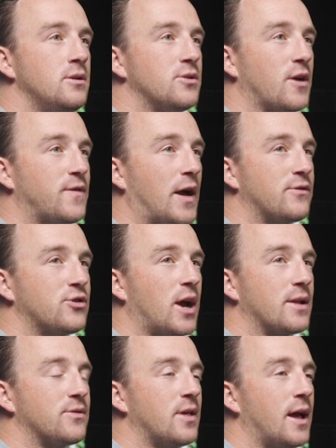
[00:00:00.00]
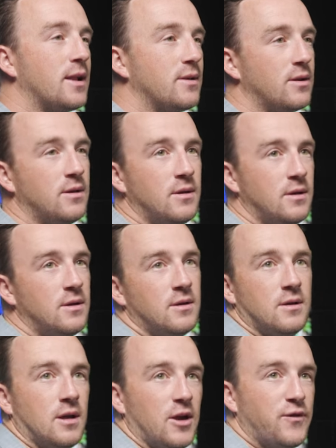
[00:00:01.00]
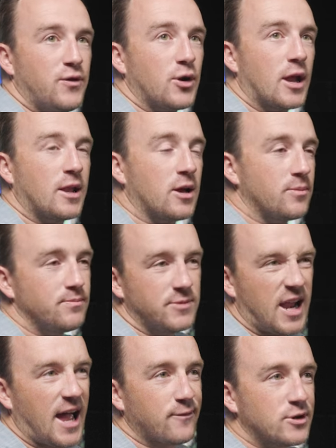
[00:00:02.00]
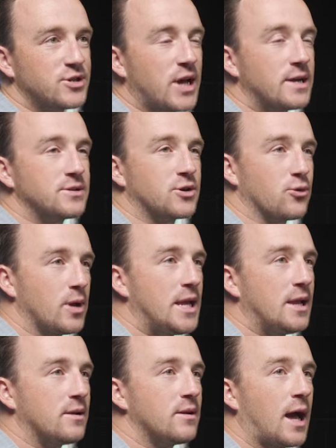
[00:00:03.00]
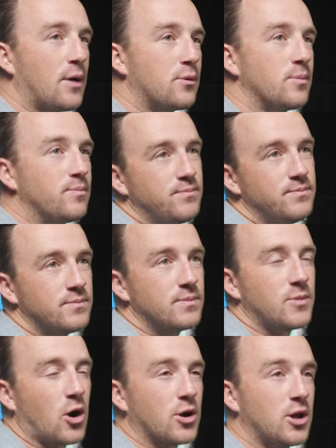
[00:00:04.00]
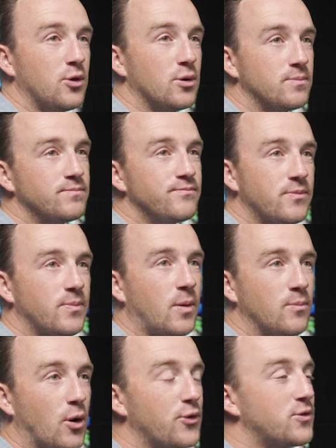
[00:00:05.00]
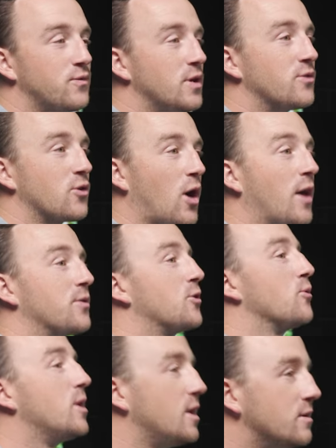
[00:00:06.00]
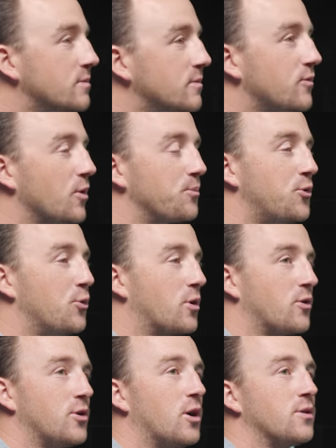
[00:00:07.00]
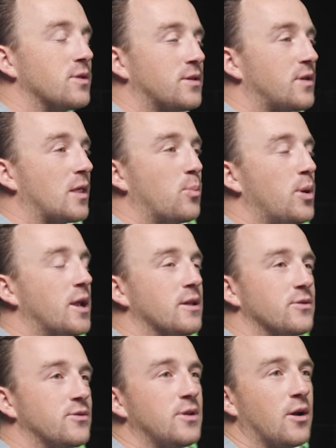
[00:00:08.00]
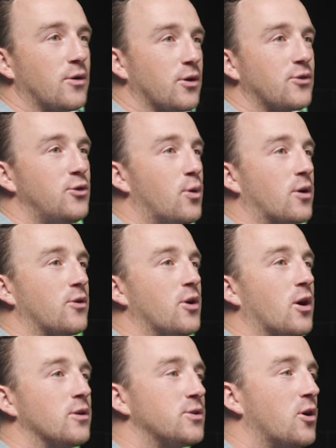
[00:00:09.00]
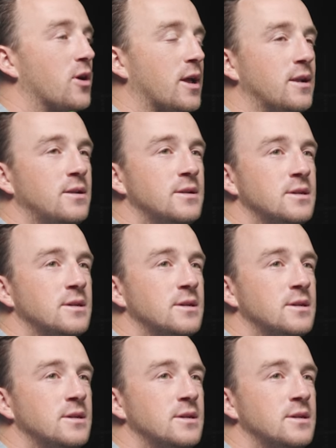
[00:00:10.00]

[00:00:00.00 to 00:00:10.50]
Saw five shots that, if you get a, an average size green, I would argue most of these are on the green. from right. two hundred yards. Let's say the pin is, you know, your two hundred yard target.